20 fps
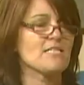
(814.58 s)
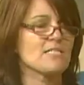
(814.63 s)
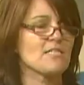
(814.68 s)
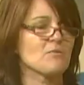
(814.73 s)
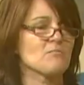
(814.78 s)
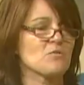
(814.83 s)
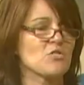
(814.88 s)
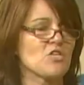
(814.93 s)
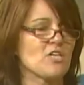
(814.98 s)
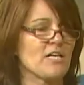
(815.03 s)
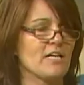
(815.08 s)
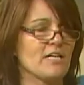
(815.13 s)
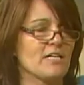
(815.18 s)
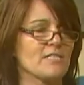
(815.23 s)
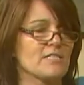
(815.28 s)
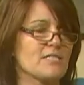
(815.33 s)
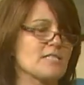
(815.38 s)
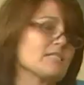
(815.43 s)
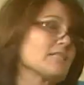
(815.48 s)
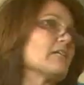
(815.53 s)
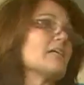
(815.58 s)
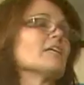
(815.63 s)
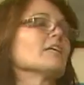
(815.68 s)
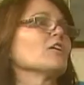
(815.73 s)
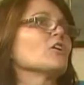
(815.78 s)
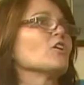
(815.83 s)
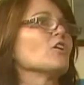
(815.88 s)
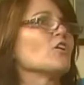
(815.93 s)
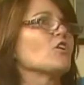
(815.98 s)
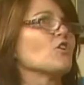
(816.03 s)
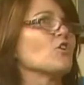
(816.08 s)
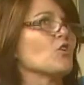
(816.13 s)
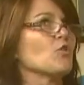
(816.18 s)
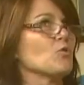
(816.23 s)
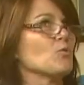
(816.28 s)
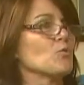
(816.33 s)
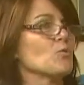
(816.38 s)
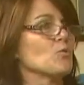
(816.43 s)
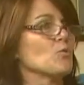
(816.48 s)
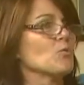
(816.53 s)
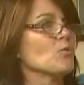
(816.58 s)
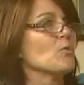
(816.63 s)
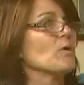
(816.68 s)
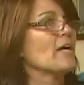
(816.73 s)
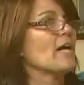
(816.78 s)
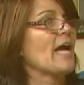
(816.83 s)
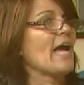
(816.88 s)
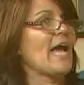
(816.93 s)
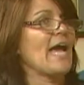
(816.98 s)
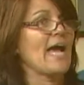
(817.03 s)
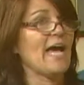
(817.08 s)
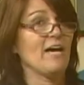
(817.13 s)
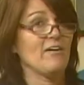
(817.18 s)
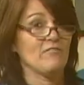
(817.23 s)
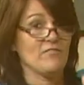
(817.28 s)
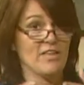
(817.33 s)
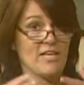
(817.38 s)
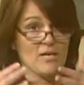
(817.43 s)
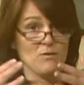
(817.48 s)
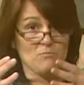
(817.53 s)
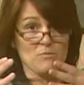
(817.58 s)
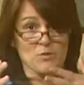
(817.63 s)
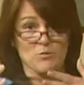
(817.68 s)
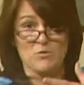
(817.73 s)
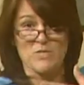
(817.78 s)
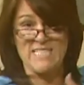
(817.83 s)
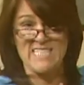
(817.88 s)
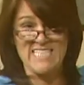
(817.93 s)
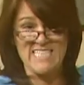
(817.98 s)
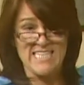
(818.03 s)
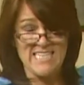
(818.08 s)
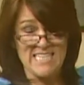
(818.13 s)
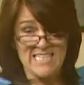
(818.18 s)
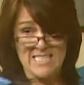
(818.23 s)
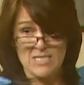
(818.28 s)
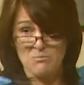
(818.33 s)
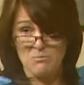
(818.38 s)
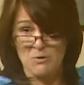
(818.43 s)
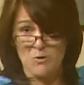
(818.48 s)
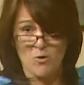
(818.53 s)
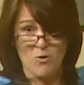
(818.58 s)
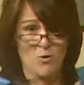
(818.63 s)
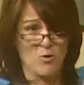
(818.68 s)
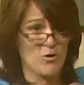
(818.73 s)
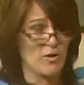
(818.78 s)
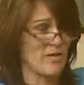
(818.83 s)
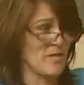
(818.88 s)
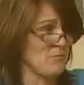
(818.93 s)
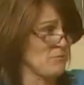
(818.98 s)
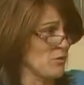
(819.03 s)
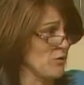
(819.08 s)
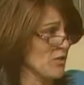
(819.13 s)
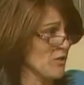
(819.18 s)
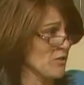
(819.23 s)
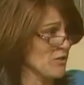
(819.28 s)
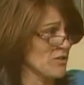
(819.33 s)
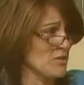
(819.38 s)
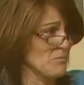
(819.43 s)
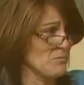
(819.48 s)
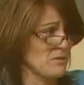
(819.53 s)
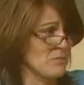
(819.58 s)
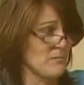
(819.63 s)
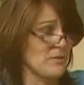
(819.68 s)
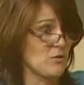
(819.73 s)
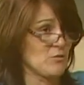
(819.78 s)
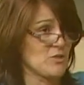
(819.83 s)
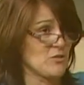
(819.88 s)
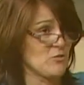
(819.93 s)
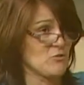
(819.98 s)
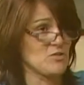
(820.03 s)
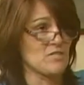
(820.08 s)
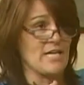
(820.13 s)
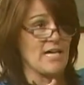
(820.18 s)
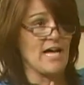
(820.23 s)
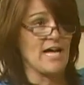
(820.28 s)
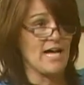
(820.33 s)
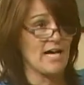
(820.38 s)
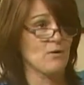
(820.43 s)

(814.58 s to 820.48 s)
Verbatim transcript: some chance you have them, you see this program, you hear a little bit about it, and you say,